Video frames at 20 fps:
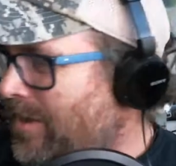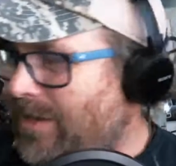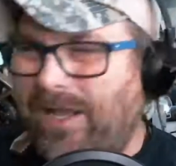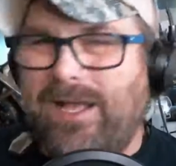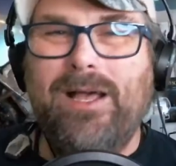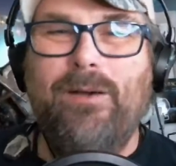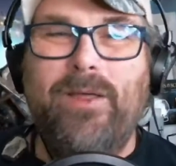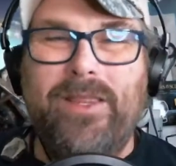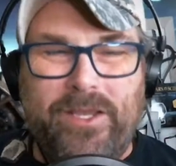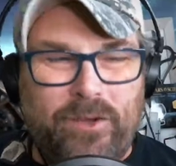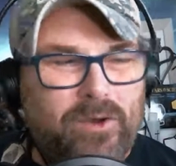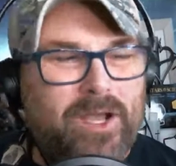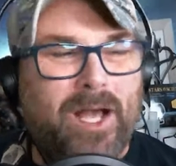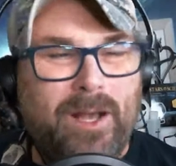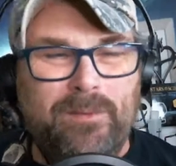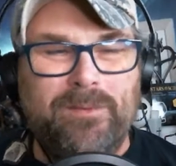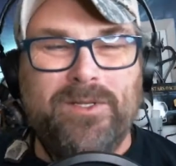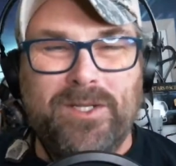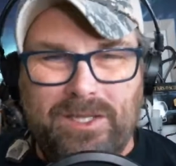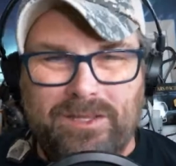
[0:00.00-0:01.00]
Whether you
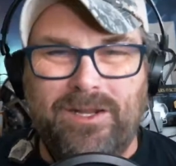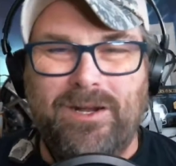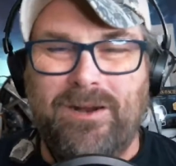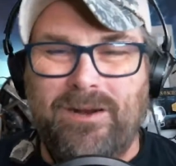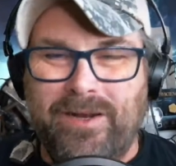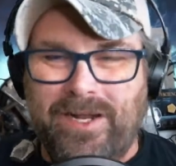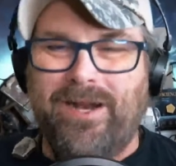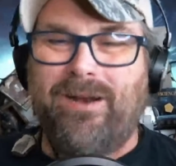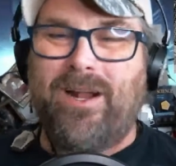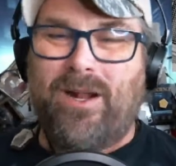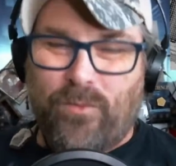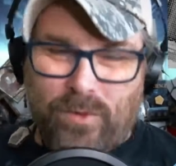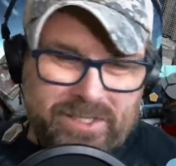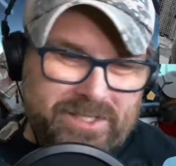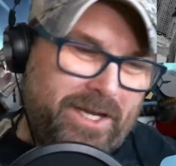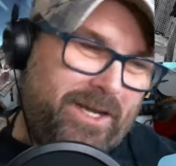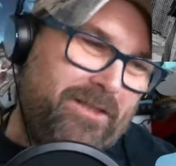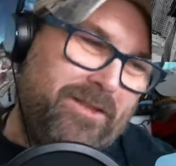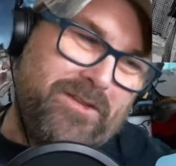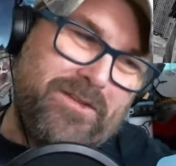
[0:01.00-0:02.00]
come to learn here on
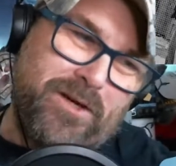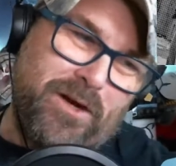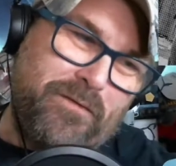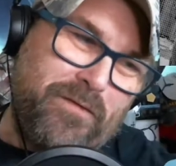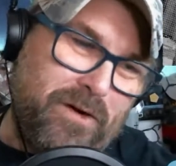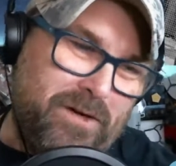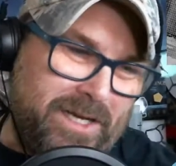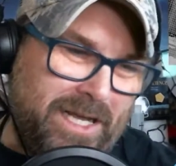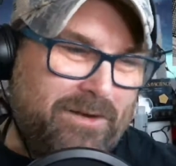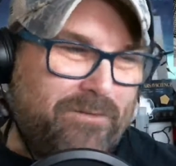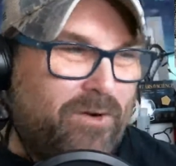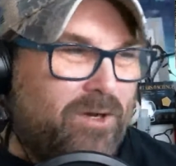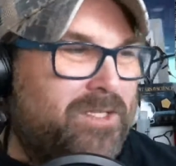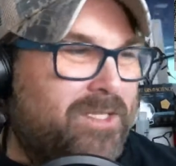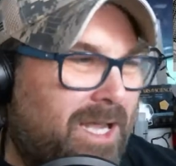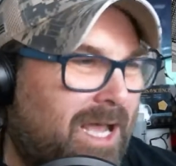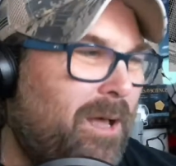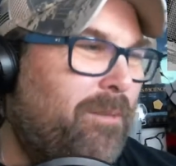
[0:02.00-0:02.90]
Whiskey and the Surfer, Denver's top